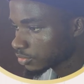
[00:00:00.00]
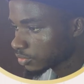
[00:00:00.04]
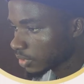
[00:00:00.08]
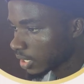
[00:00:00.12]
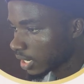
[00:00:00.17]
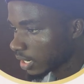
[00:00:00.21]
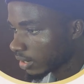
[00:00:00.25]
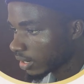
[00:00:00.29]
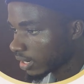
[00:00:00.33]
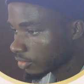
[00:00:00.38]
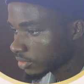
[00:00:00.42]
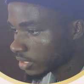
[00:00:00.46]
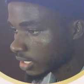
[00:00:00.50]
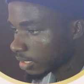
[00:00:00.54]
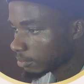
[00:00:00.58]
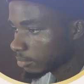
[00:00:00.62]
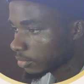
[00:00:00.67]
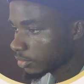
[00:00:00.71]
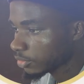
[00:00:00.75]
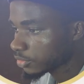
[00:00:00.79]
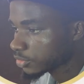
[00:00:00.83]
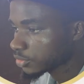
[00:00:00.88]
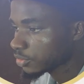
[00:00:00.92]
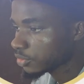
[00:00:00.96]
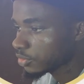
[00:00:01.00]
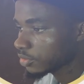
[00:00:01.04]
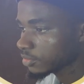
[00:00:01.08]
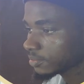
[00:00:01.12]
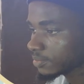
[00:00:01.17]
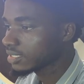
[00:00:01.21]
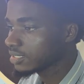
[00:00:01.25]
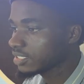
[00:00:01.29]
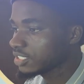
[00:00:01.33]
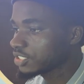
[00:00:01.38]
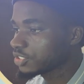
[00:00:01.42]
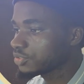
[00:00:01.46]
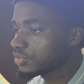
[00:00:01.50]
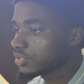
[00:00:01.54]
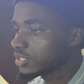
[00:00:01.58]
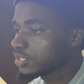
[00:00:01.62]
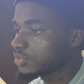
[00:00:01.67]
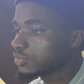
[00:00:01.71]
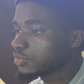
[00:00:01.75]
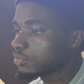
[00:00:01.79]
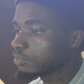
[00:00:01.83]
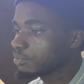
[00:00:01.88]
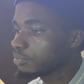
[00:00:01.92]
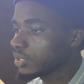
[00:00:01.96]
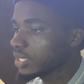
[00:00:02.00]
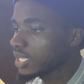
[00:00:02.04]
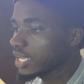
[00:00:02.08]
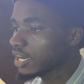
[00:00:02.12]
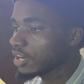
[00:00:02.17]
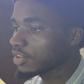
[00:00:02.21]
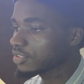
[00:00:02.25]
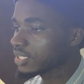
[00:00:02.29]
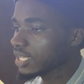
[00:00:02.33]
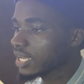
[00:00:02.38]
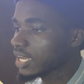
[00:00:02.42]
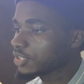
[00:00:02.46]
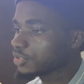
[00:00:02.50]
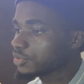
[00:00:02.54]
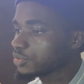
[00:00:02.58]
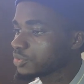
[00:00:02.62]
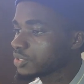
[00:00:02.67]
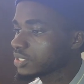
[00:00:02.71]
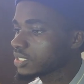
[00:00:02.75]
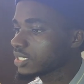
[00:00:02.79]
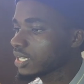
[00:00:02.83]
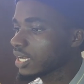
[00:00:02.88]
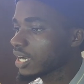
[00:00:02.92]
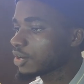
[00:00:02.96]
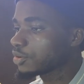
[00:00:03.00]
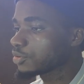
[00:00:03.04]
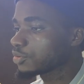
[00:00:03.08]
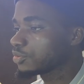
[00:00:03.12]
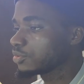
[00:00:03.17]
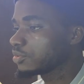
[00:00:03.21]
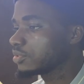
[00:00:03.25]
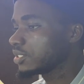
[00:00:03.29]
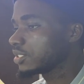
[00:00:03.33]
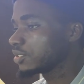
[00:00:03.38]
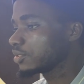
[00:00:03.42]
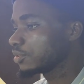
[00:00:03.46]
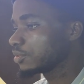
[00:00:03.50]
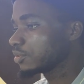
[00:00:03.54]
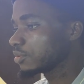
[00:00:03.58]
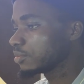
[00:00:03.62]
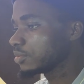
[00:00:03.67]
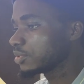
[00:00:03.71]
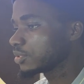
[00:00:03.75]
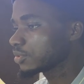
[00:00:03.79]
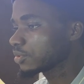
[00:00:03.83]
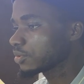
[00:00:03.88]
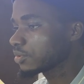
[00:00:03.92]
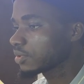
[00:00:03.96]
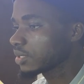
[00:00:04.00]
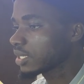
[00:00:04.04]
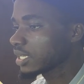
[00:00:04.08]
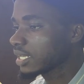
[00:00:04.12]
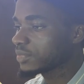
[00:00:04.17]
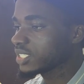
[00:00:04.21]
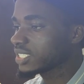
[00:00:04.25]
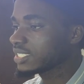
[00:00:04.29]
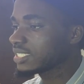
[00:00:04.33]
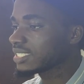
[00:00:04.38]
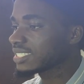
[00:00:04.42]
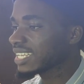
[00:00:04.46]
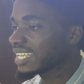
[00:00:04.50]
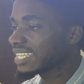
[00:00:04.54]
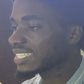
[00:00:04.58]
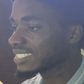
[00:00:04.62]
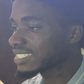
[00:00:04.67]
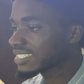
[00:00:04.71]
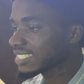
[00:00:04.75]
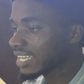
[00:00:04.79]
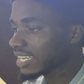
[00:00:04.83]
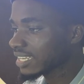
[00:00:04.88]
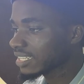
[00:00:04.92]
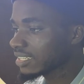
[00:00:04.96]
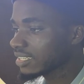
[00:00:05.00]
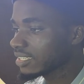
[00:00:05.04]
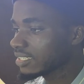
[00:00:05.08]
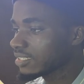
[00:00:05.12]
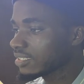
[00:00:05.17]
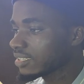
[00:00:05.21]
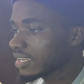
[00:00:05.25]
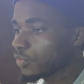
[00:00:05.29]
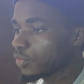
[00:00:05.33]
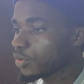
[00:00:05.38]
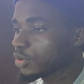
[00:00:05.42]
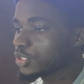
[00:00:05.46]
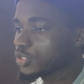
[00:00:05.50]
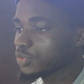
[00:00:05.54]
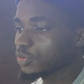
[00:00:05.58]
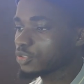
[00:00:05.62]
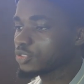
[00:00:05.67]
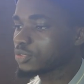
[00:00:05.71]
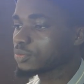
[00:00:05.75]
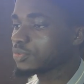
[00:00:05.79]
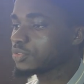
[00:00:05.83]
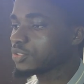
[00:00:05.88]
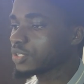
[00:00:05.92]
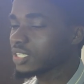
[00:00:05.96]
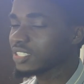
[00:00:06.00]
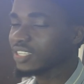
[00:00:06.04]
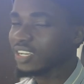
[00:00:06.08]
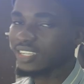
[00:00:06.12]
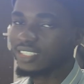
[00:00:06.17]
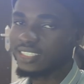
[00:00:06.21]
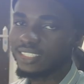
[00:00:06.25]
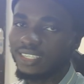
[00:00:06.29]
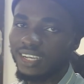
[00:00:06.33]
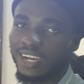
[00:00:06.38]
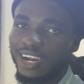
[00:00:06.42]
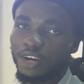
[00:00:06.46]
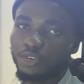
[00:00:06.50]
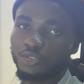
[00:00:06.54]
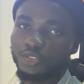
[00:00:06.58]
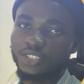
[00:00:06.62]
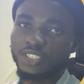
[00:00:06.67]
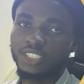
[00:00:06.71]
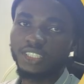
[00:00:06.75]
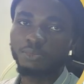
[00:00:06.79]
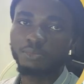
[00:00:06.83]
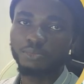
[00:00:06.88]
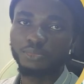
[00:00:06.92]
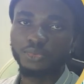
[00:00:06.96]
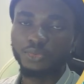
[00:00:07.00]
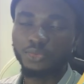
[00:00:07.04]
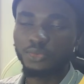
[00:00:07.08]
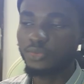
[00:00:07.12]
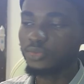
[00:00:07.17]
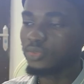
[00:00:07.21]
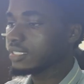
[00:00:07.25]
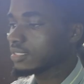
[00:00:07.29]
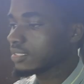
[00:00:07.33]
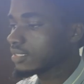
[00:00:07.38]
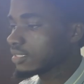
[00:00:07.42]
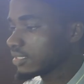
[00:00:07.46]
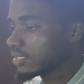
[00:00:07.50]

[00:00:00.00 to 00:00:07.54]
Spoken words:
to our order block. So this trade will play out and you'll see how good it's going to be. So this is exactly what you want to do, and you can see how simple it